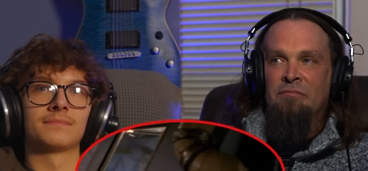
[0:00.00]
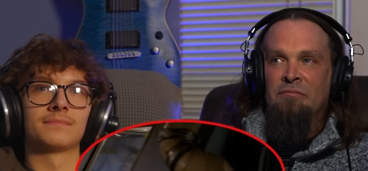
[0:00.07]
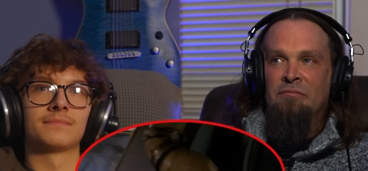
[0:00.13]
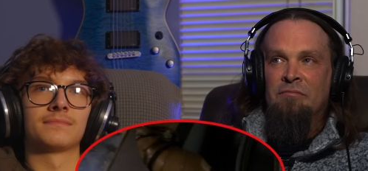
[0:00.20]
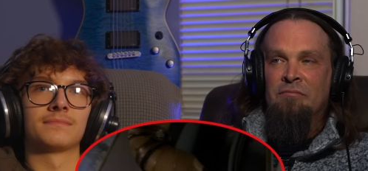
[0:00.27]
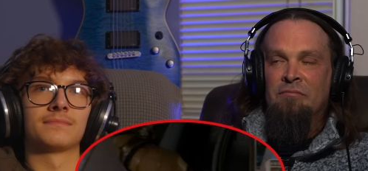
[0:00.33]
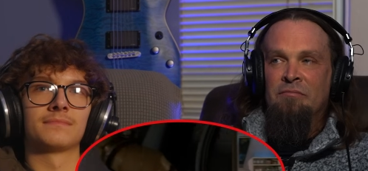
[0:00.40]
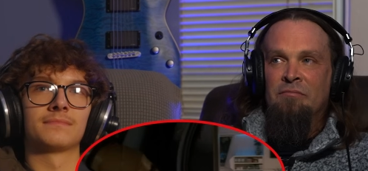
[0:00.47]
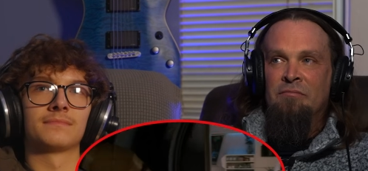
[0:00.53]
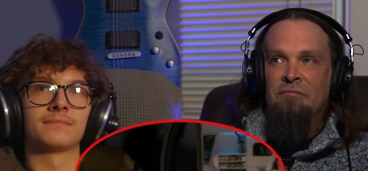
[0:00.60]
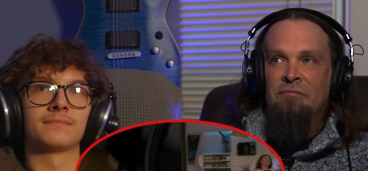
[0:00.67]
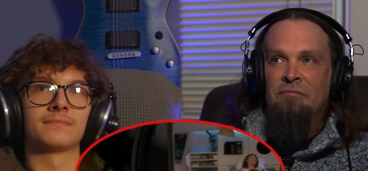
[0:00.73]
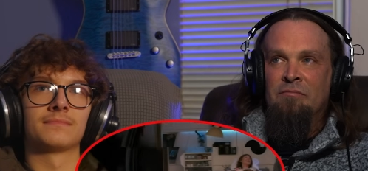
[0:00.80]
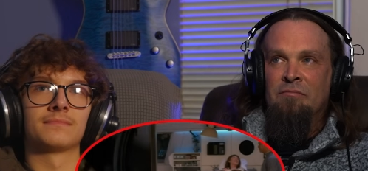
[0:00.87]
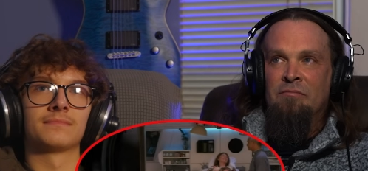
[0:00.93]

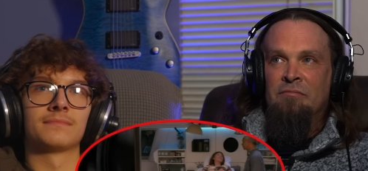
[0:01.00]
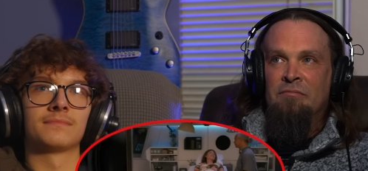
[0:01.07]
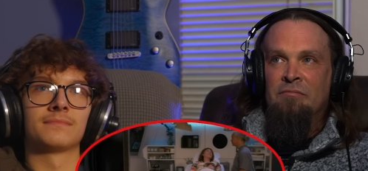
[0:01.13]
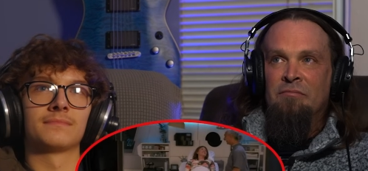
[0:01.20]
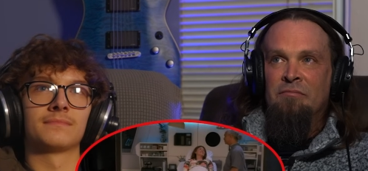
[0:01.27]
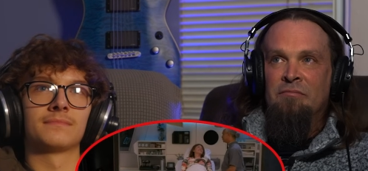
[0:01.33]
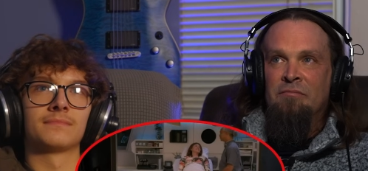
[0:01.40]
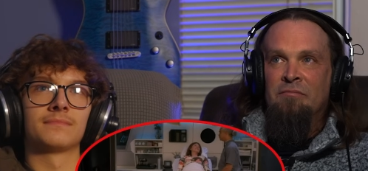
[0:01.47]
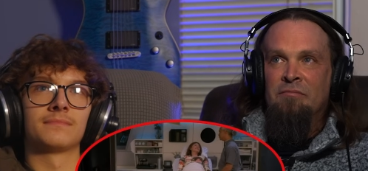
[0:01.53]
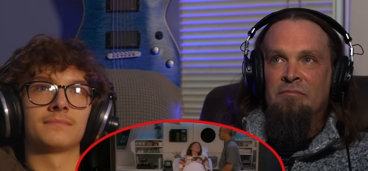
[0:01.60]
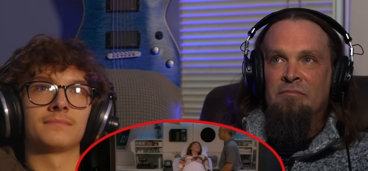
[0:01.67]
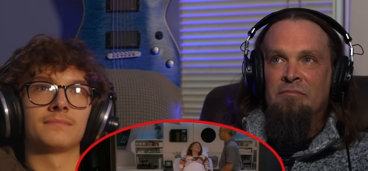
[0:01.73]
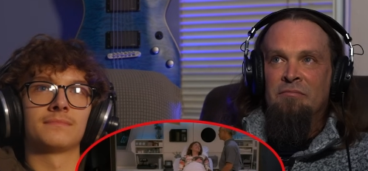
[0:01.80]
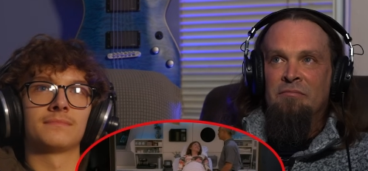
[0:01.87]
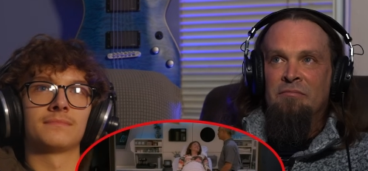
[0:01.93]

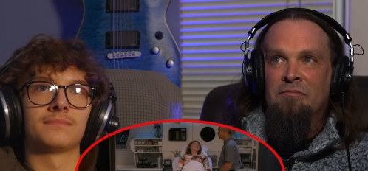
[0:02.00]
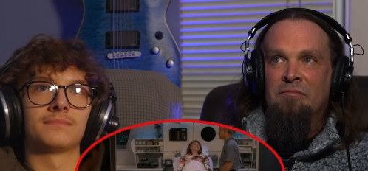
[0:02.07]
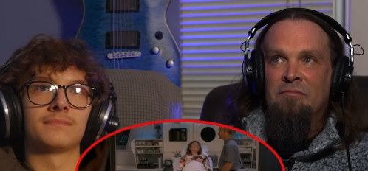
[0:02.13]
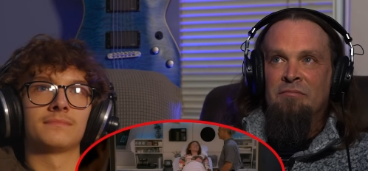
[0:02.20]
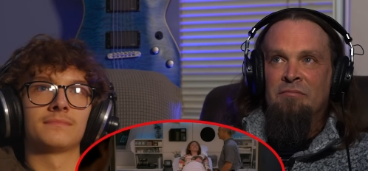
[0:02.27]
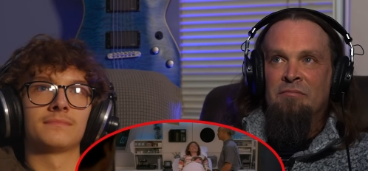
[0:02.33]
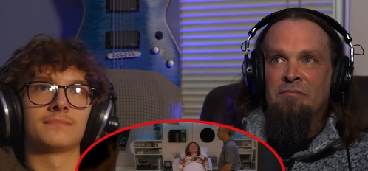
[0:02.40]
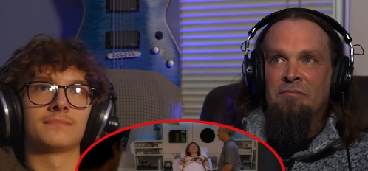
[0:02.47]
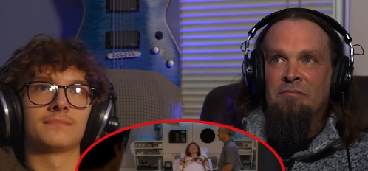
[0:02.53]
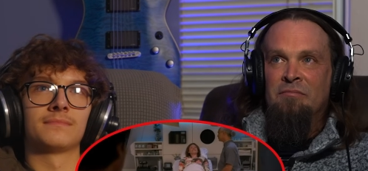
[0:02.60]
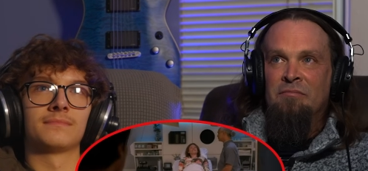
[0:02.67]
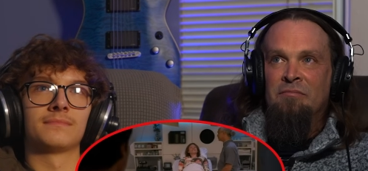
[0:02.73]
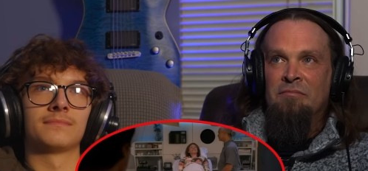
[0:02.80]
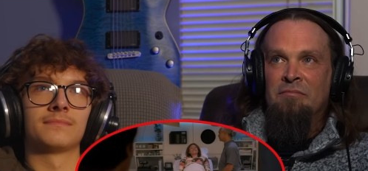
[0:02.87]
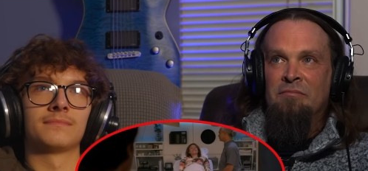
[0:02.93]

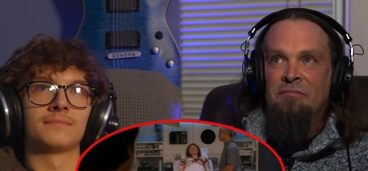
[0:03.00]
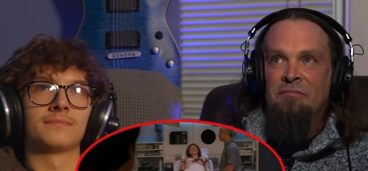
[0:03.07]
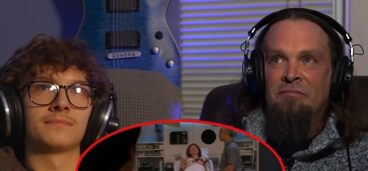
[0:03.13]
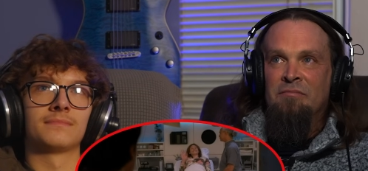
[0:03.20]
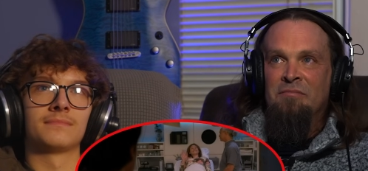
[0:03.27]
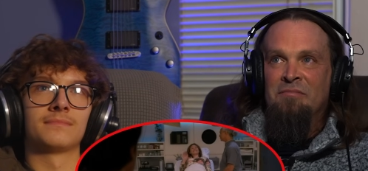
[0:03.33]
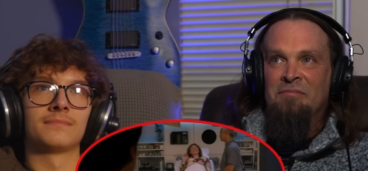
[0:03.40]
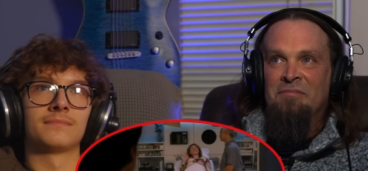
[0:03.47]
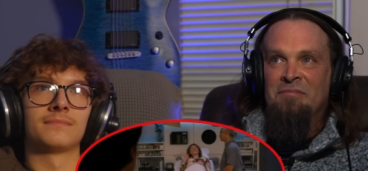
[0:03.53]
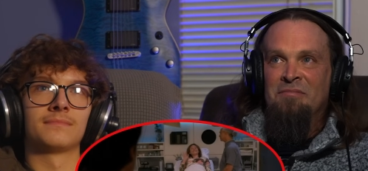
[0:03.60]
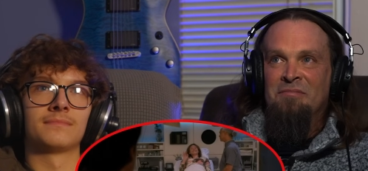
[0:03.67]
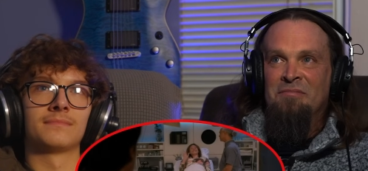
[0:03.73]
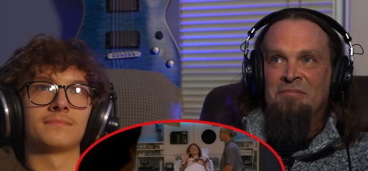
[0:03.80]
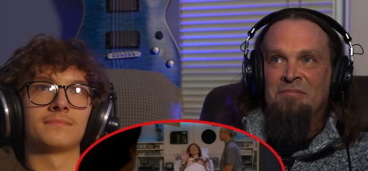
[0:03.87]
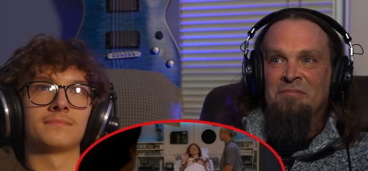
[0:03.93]

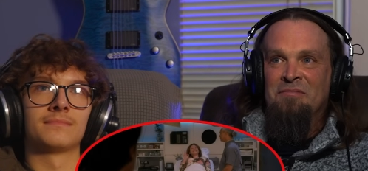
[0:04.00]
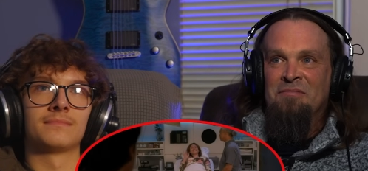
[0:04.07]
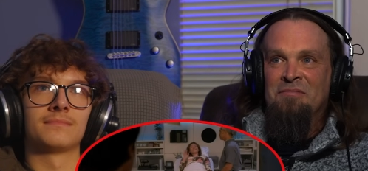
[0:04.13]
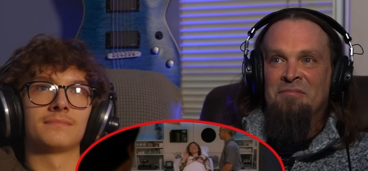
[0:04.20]
(no one is talking)